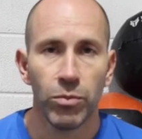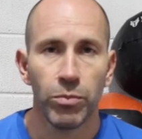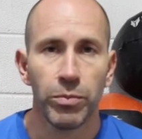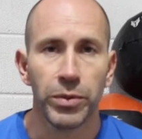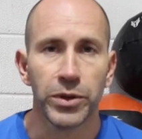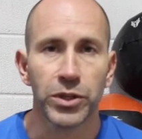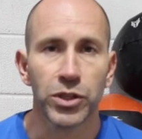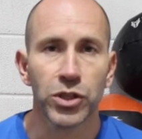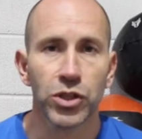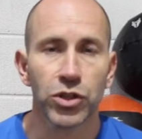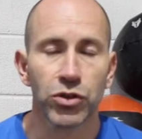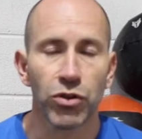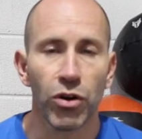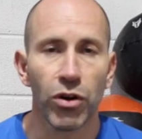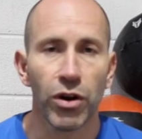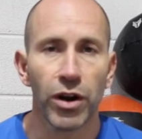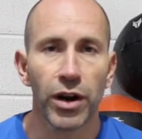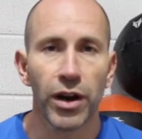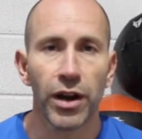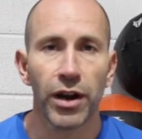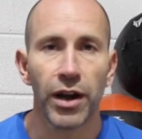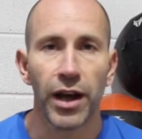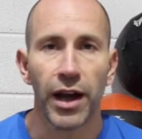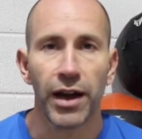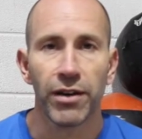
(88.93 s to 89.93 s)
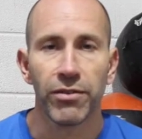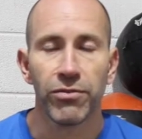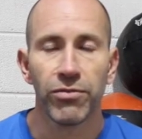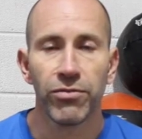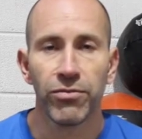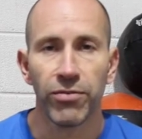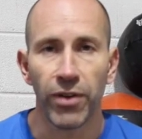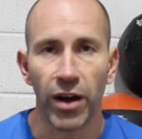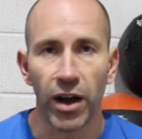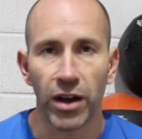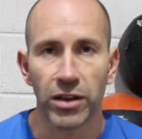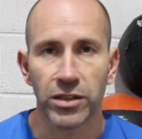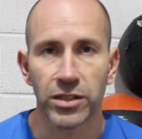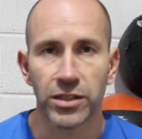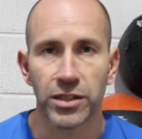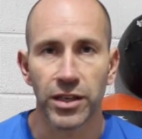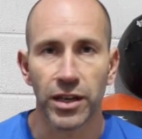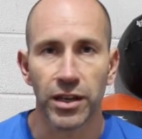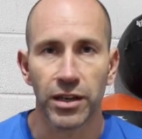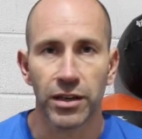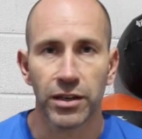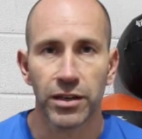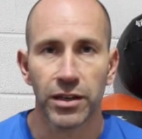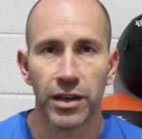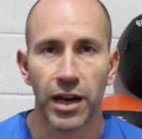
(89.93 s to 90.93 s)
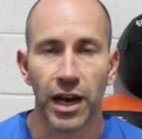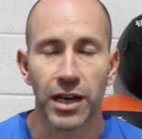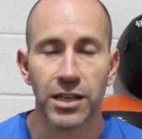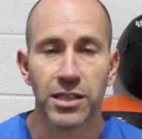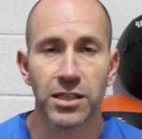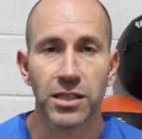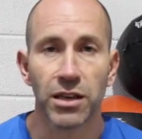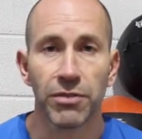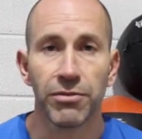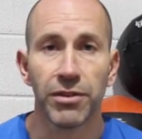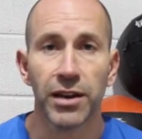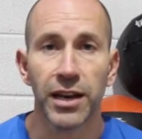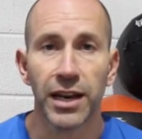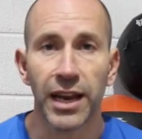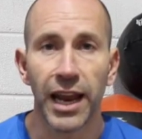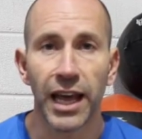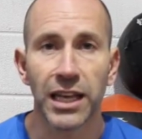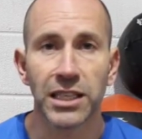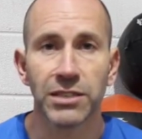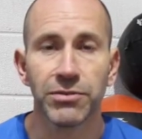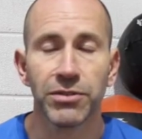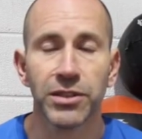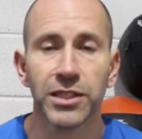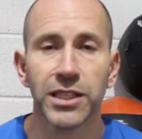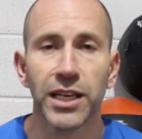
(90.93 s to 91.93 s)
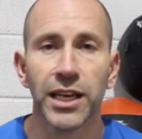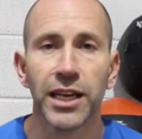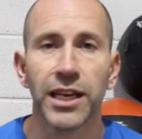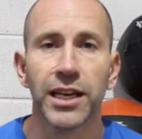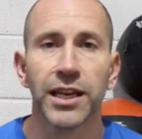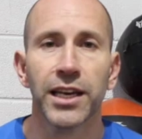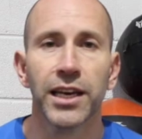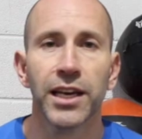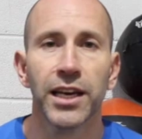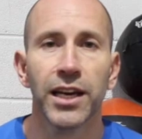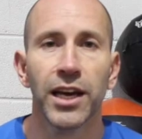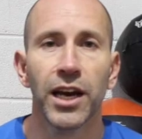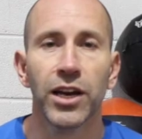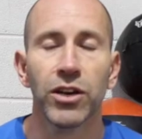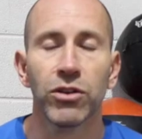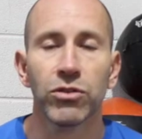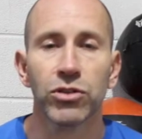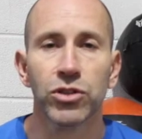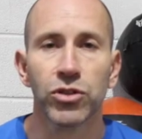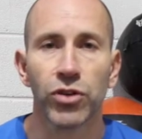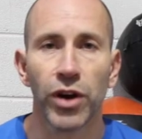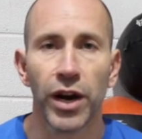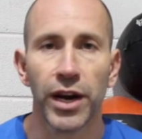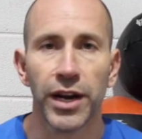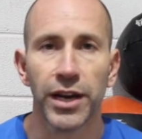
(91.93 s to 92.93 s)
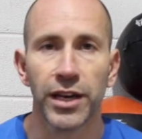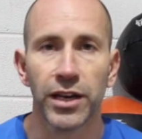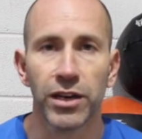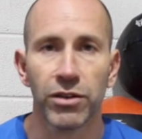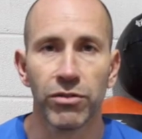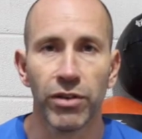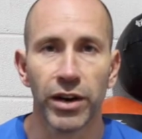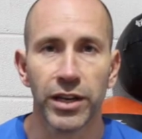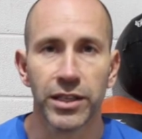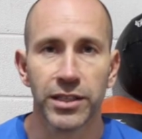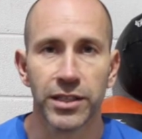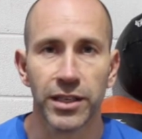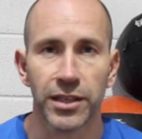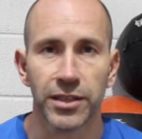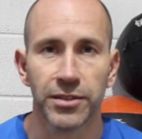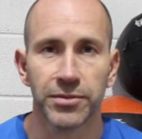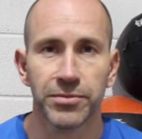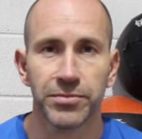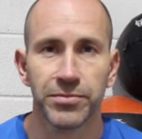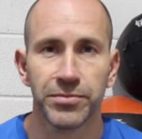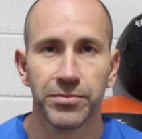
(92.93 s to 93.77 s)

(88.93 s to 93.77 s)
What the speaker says: be stronger and faster, and suffer less fatigue in your training and racing.